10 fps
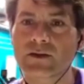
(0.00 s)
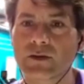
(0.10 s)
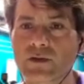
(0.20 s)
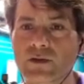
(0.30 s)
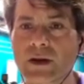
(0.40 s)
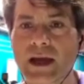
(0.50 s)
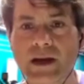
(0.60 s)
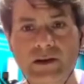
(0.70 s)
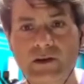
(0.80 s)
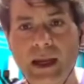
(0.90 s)
or
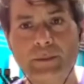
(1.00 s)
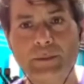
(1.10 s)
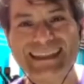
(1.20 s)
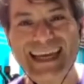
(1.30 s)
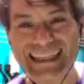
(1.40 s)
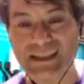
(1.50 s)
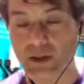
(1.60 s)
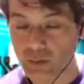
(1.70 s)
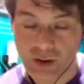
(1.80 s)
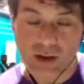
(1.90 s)
300 gram potato.